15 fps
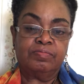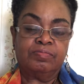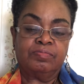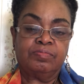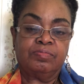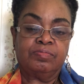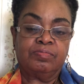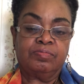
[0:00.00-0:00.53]

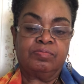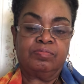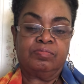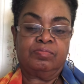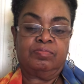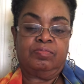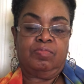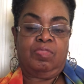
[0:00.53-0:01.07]

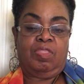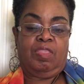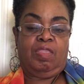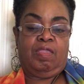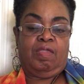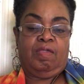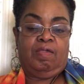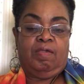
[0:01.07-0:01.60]

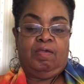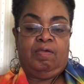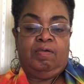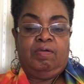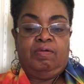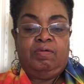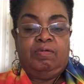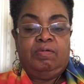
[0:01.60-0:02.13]

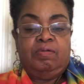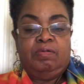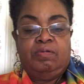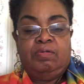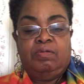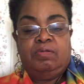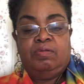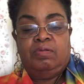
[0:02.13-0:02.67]

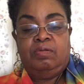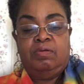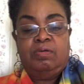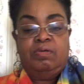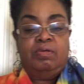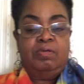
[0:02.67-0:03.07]
(silence)